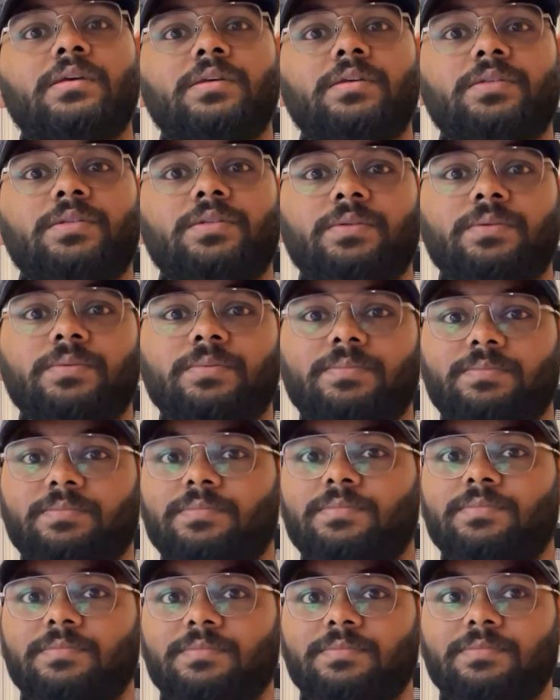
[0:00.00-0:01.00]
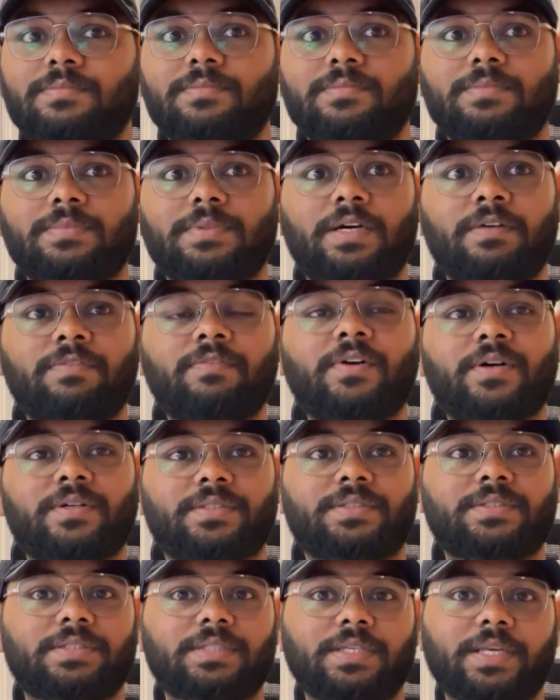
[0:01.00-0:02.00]
So of
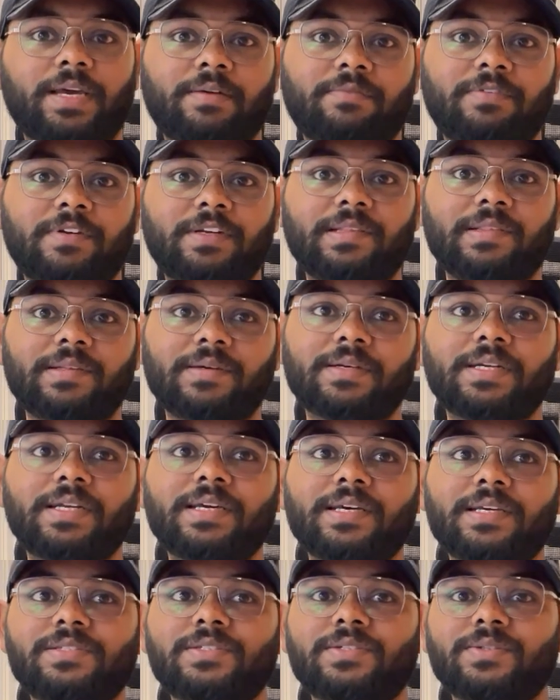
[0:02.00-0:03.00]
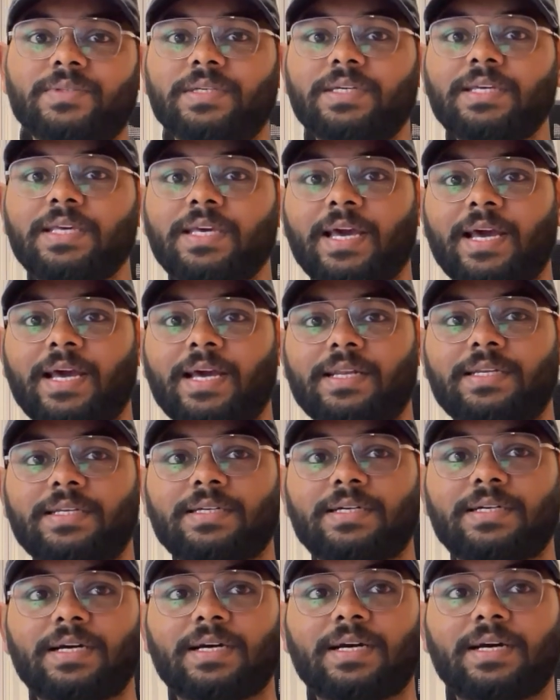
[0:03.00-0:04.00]
course, every learning is unique,
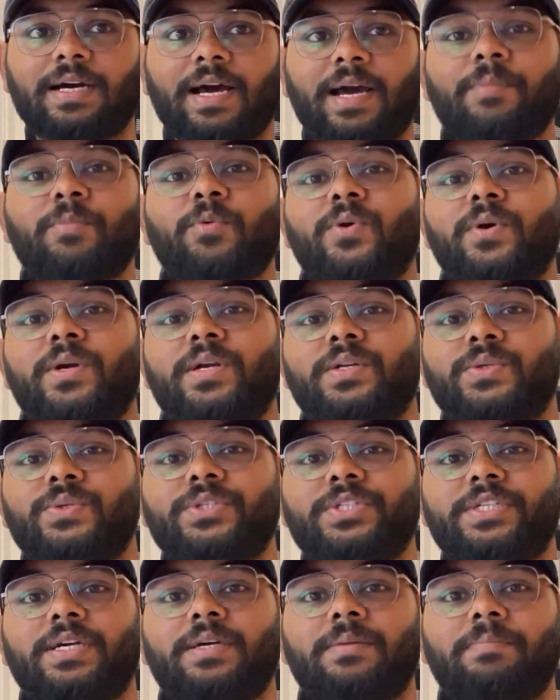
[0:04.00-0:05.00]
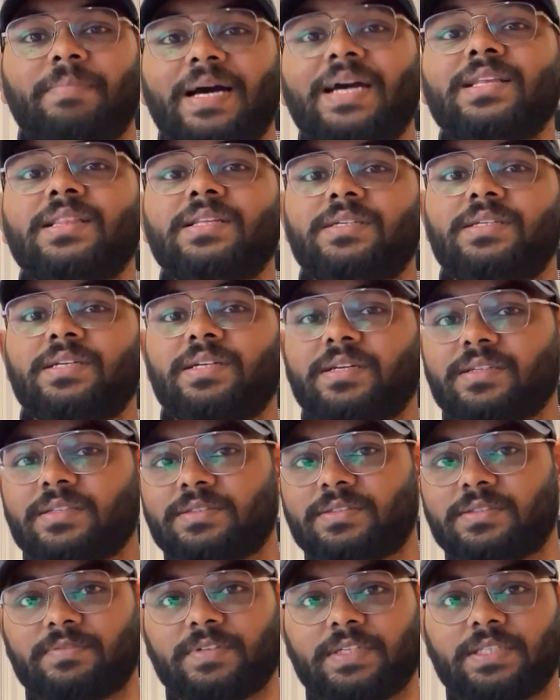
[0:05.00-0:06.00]
and I'm going to share my
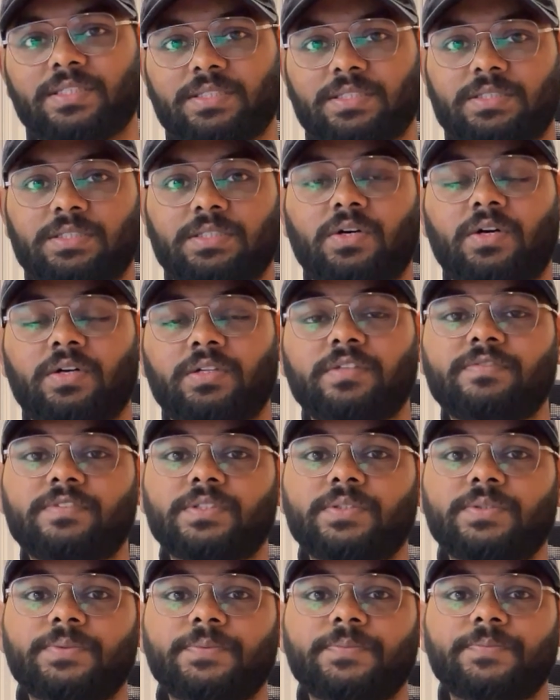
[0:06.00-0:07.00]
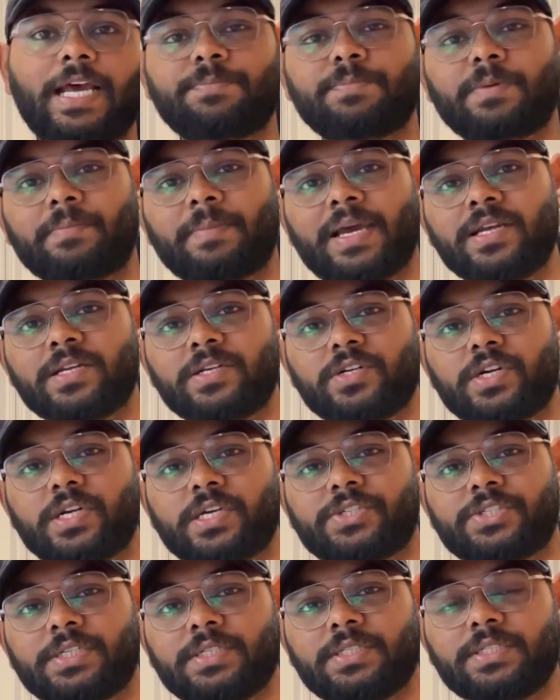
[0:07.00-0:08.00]
learnings with all of you. As per my
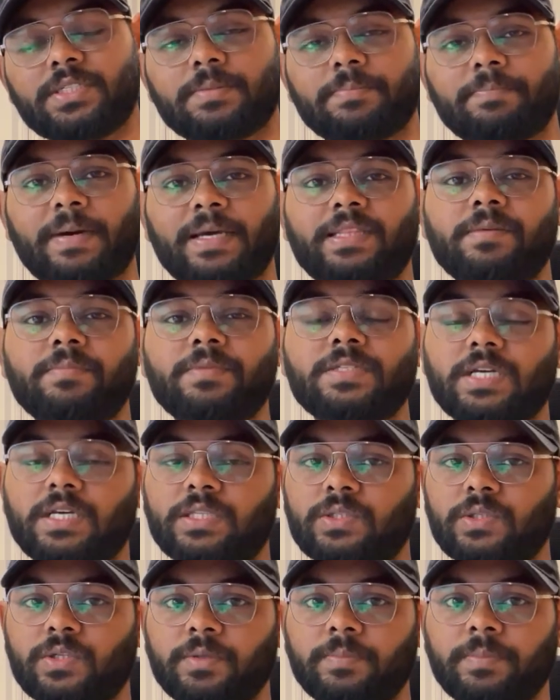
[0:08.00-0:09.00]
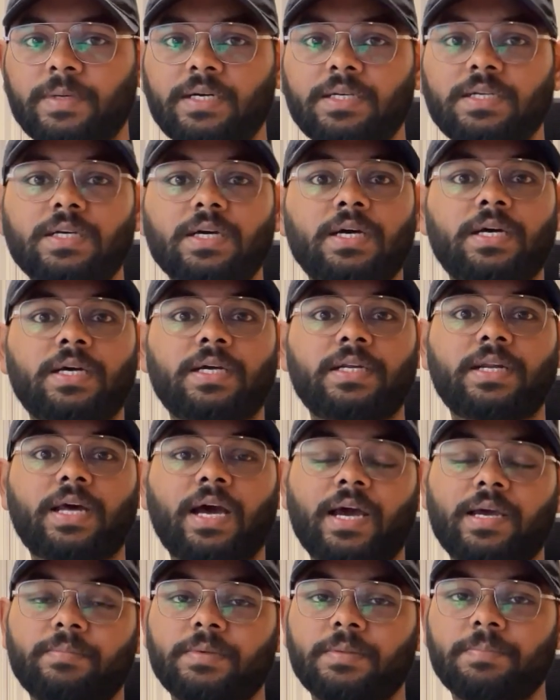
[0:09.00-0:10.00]
introduction, my name is Atul Kumar, and
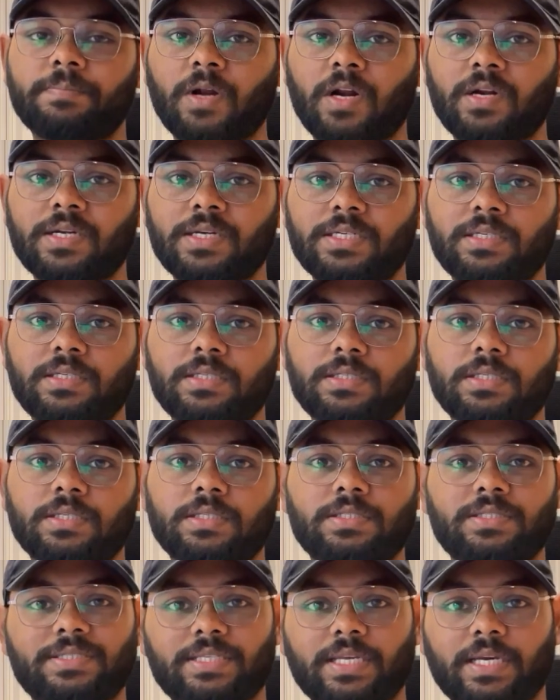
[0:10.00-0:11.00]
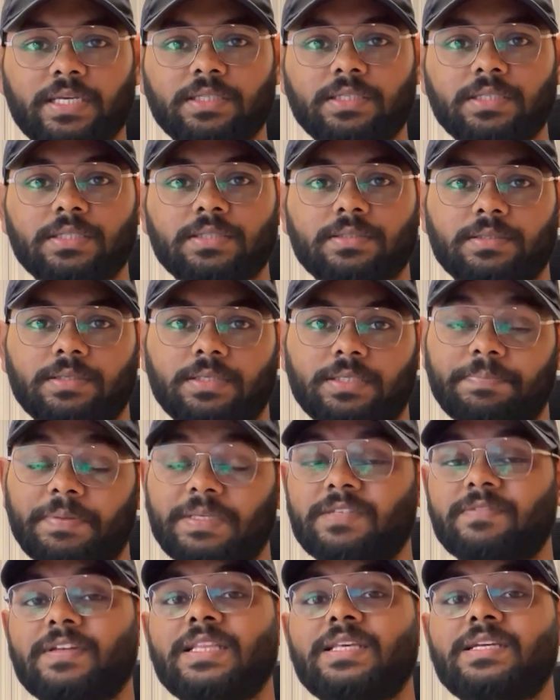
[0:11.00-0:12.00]
I'm a product designer,
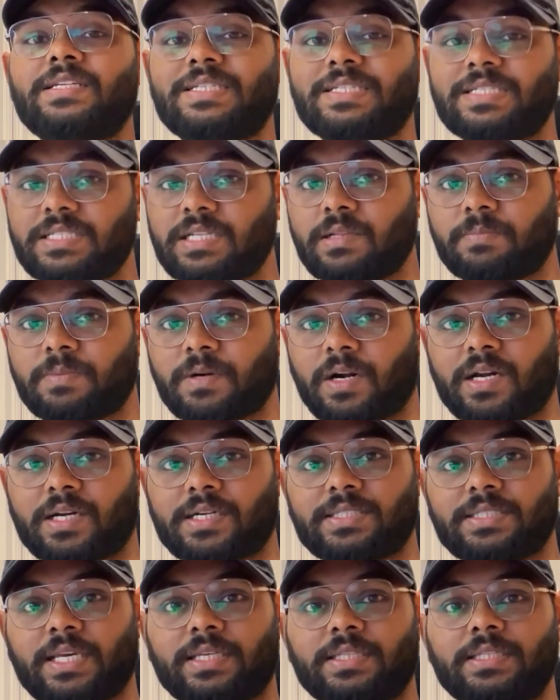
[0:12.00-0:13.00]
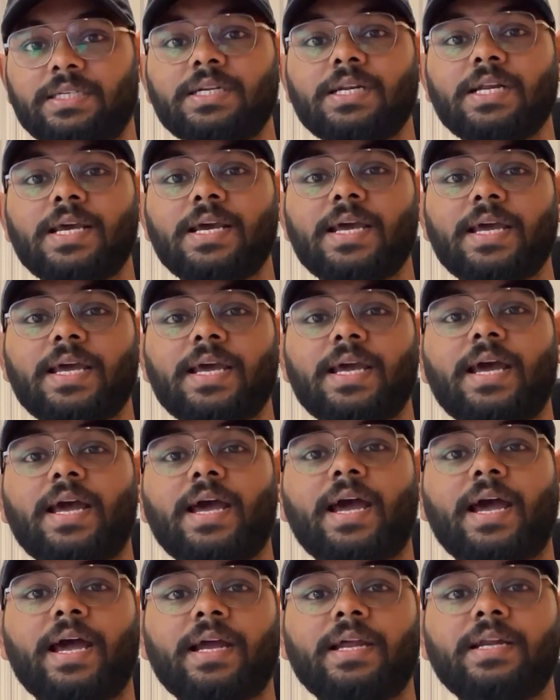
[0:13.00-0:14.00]
specifically digital product designer,
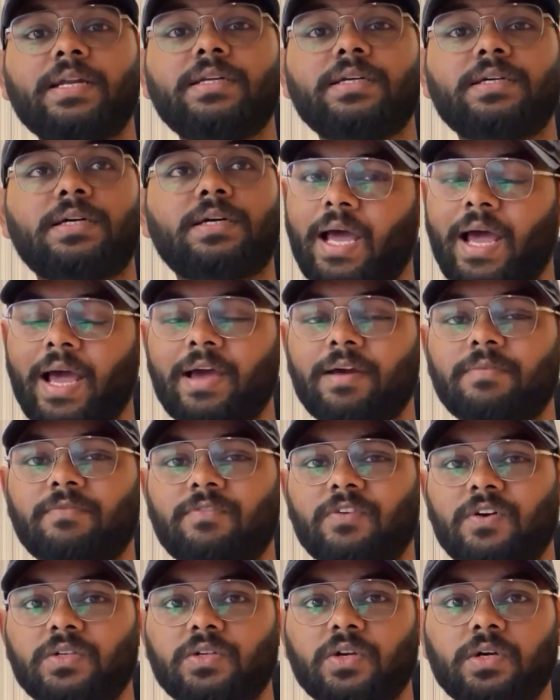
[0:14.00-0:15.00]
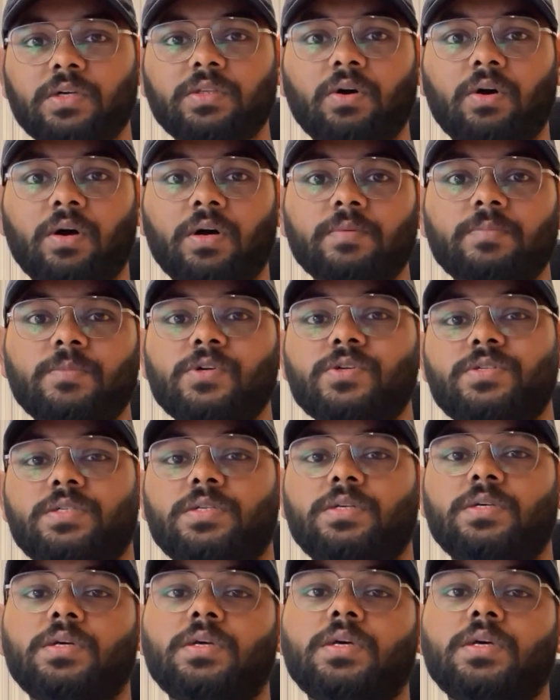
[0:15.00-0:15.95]
and I have worked on almost